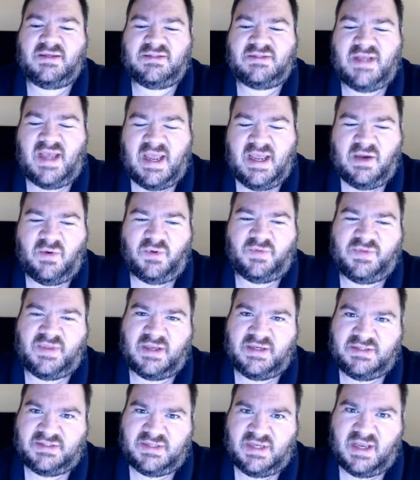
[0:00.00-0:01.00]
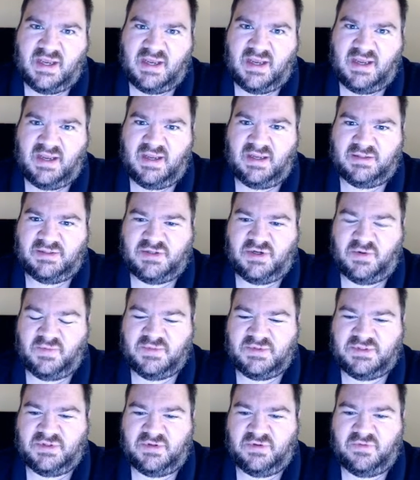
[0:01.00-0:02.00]
take what they say in
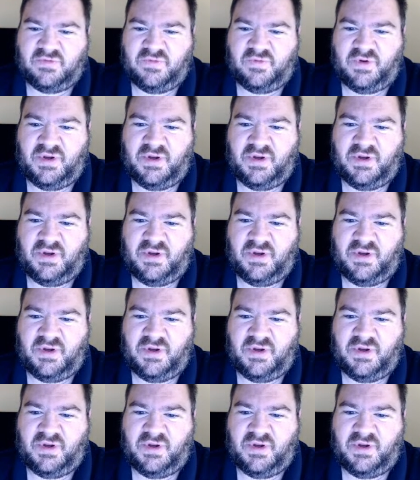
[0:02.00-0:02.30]
terms of